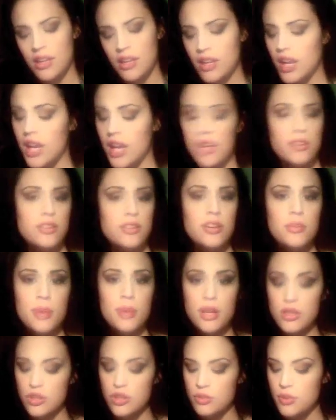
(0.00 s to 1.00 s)
I don't know
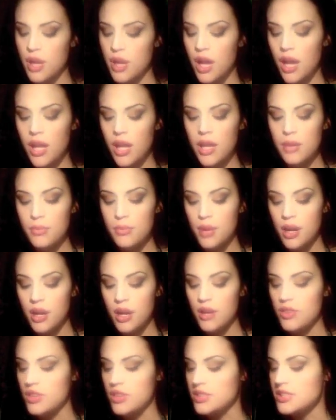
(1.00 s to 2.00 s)
about you, but I am
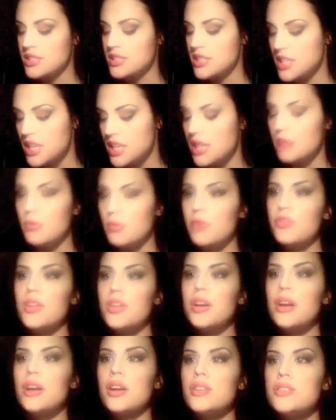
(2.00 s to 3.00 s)
on the team of the
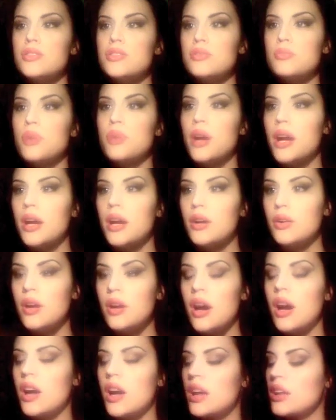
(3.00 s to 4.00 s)
cartoon brow.
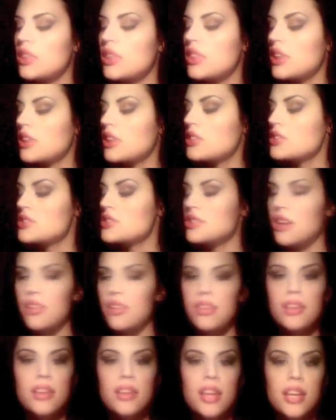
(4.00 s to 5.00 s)
I think there's
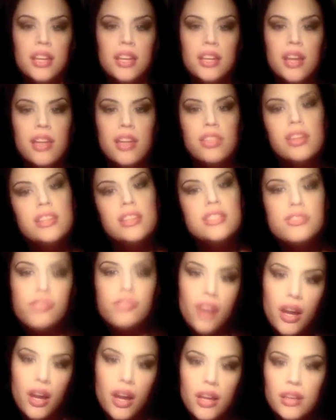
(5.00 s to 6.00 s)
nothing like it. I think it's
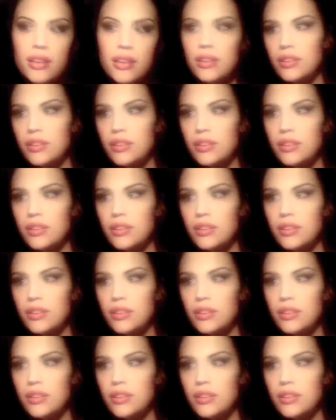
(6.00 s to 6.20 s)
fun.